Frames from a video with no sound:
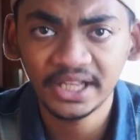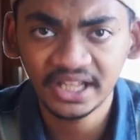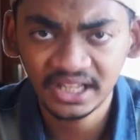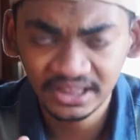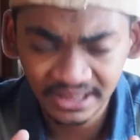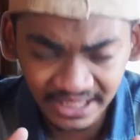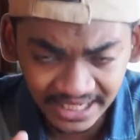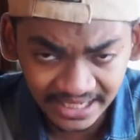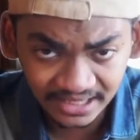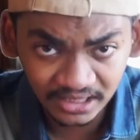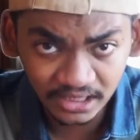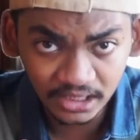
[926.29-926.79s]

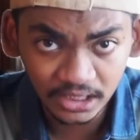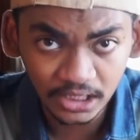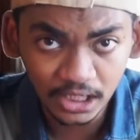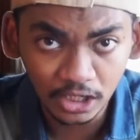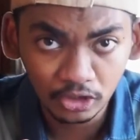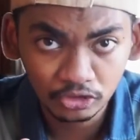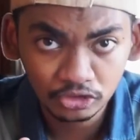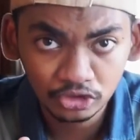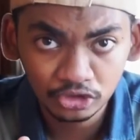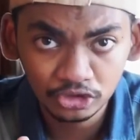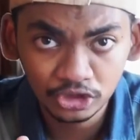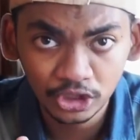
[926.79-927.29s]
than the
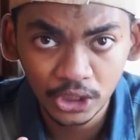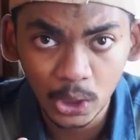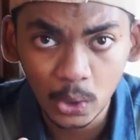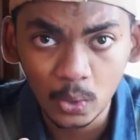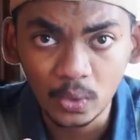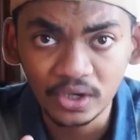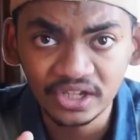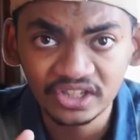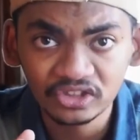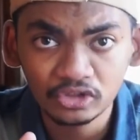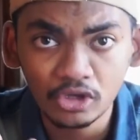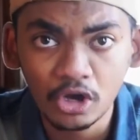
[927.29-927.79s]
Oxygen
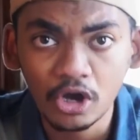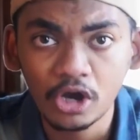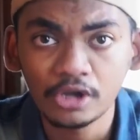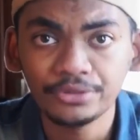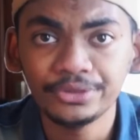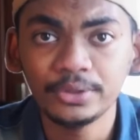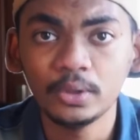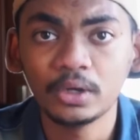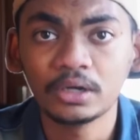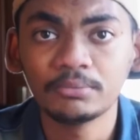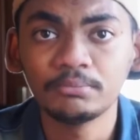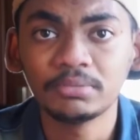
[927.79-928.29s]
OS on
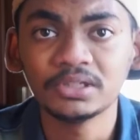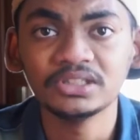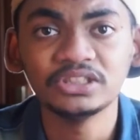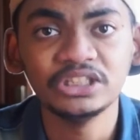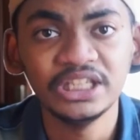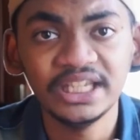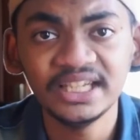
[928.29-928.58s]
the OnePlus?